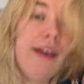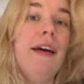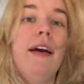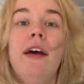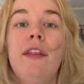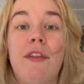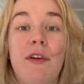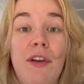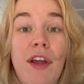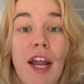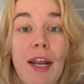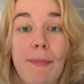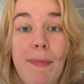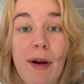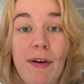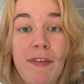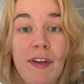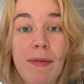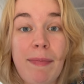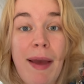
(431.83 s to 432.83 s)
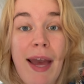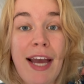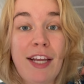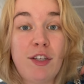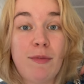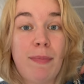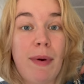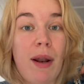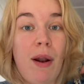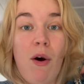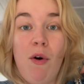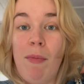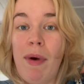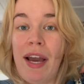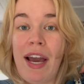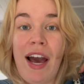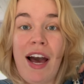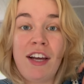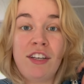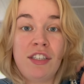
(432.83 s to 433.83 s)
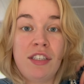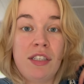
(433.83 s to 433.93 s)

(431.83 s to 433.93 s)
They're not a perfect match, but oh my gosh,